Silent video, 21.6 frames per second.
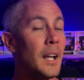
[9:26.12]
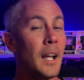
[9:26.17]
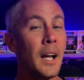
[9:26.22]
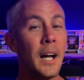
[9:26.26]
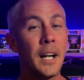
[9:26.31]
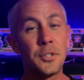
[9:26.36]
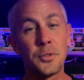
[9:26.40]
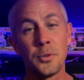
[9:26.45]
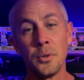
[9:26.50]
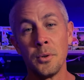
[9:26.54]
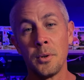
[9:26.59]

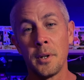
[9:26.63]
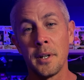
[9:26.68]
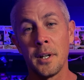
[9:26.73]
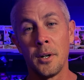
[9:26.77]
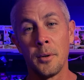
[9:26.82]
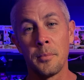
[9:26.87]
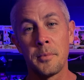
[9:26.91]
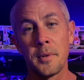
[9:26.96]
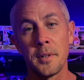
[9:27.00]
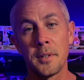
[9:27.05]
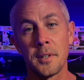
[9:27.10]
I truly
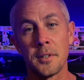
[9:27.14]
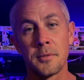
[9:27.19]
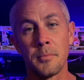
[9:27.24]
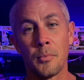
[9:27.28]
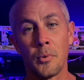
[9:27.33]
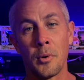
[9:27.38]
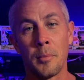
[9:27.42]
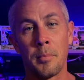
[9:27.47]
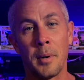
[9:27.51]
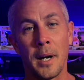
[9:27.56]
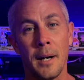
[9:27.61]
hope that there's
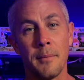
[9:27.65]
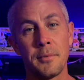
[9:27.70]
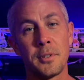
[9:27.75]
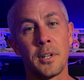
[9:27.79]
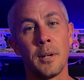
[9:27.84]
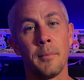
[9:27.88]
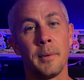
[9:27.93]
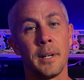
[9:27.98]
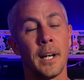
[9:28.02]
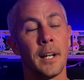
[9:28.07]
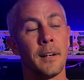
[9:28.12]
more pops
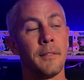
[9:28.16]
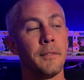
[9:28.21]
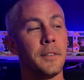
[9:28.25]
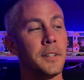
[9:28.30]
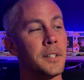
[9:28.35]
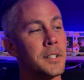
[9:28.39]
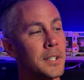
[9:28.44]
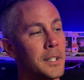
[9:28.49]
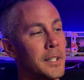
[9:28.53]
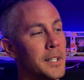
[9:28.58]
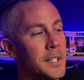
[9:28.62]
coming out of
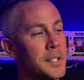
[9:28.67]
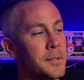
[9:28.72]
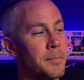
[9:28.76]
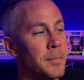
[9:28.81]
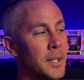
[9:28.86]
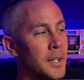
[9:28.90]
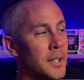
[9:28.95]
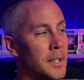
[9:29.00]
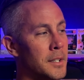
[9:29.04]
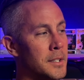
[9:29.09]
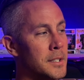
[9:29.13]
this list
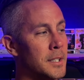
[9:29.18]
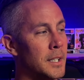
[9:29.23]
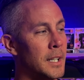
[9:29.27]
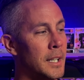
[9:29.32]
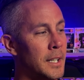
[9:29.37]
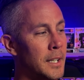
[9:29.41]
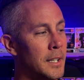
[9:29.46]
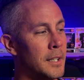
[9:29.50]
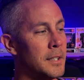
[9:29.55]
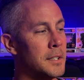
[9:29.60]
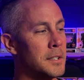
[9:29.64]
because
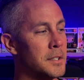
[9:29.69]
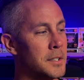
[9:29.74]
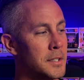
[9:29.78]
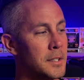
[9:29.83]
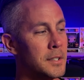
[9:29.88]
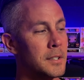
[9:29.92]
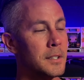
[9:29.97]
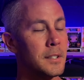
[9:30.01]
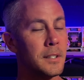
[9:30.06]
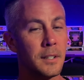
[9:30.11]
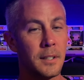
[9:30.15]
it
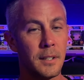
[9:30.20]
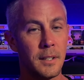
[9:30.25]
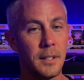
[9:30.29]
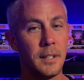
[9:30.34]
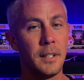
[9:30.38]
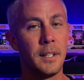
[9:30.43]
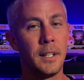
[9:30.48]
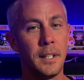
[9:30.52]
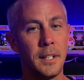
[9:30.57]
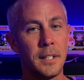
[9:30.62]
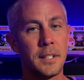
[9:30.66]
is
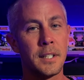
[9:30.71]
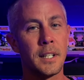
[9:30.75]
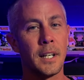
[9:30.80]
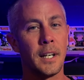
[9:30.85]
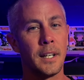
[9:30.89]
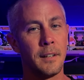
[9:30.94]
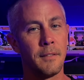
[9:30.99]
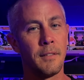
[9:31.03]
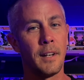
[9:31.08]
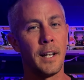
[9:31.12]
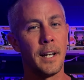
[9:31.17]

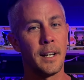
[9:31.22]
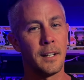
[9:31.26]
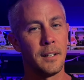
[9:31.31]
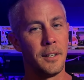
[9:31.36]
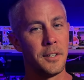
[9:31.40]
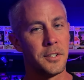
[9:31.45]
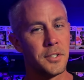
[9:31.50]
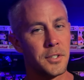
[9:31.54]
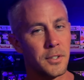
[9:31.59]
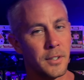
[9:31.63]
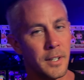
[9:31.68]
kind of
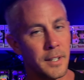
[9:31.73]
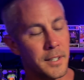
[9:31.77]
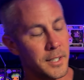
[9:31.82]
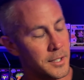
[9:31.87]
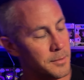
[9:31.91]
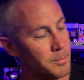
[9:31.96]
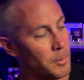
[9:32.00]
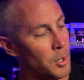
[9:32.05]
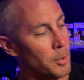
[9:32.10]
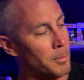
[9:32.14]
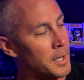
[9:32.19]
lackluster at
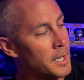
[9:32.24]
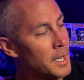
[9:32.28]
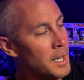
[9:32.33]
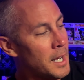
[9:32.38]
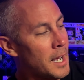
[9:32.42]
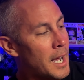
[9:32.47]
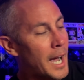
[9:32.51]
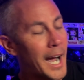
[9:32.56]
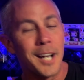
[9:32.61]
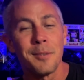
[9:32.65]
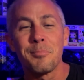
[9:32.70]
this moment.
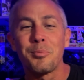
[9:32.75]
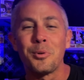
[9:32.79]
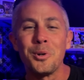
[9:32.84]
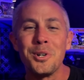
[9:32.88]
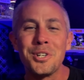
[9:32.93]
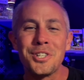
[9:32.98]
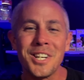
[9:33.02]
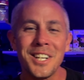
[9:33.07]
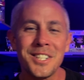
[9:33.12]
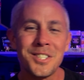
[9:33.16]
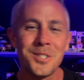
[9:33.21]
I
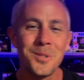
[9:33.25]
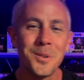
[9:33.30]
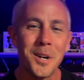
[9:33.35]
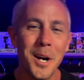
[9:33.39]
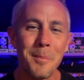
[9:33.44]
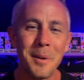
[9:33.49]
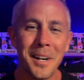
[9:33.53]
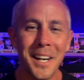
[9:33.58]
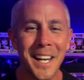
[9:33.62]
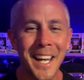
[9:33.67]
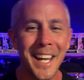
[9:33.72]
appreciate you
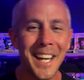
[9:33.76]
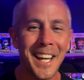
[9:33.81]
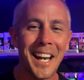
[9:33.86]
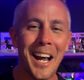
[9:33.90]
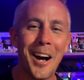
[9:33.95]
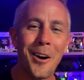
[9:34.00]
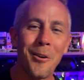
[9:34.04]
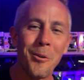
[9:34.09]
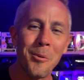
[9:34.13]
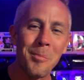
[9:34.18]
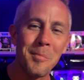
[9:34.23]
coming and hanging
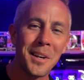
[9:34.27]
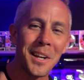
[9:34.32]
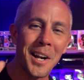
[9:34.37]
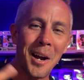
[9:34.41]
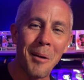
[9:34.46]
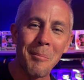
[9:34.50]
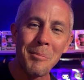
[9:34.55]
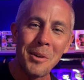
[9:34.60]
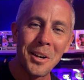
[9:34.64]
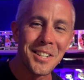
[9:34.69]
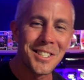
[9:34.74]
out with me, and
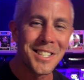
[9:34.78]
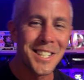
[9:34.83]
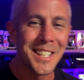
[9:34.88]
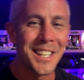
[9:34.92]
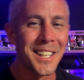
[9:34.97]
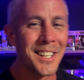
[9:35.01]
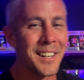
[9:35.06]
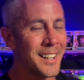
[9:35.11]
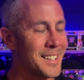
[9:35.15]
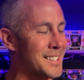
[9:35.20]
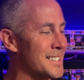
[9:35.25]
I'm going to see
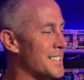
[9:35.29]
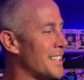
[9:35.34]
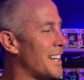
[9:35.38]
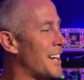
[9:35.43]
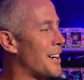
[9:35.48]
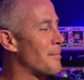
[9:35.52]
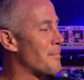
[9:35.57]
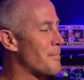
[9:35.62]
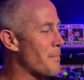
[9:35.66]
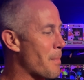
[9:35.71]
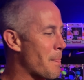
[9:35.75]
you next
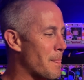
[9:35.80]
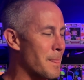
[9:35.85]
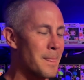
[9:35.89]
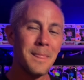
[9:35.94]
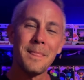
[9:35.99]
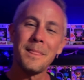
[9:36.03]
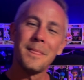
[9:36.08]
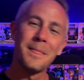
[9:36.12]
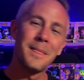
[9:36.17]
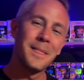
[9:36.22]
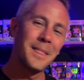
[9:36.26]
time.
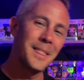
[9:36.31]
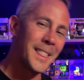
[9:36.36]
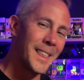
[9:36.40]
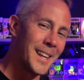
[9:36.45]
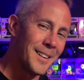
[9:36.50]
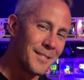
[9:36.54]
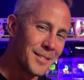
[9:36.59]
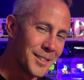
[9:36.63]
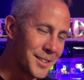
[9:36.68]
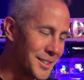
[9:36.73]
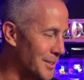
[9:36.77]

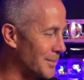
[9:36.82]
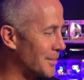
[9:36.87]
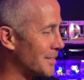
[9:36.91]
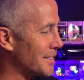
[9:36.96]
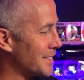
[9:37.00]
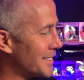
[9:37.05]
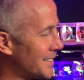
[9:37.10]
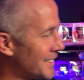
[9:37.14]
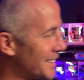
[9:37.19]
Have a good one.